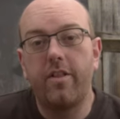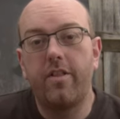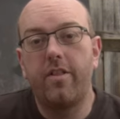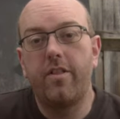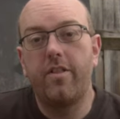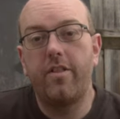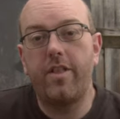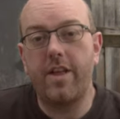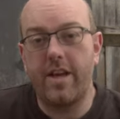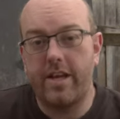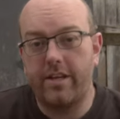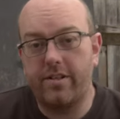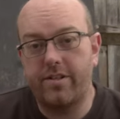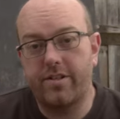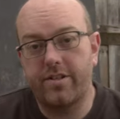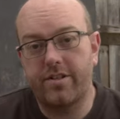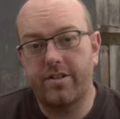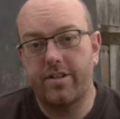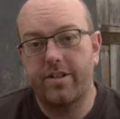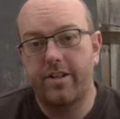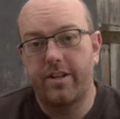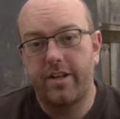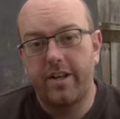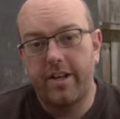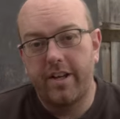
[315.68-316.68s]

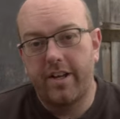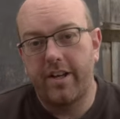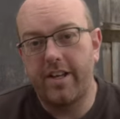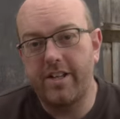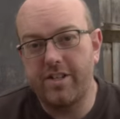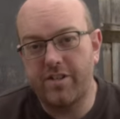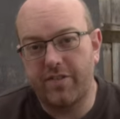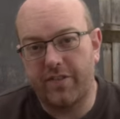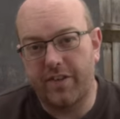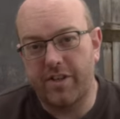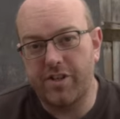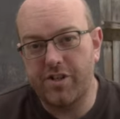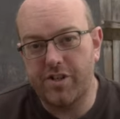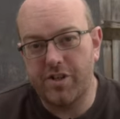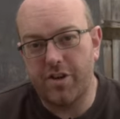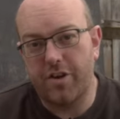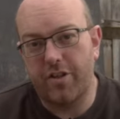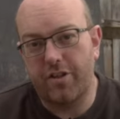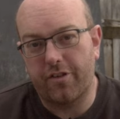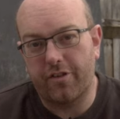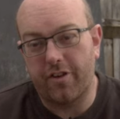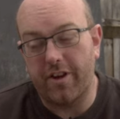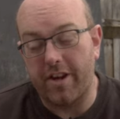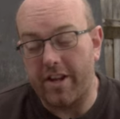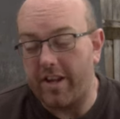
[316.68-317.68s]
This is version
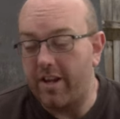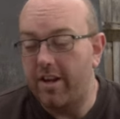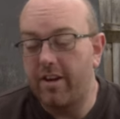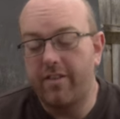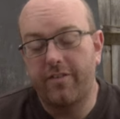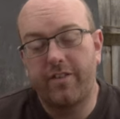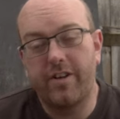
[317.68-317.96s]
three.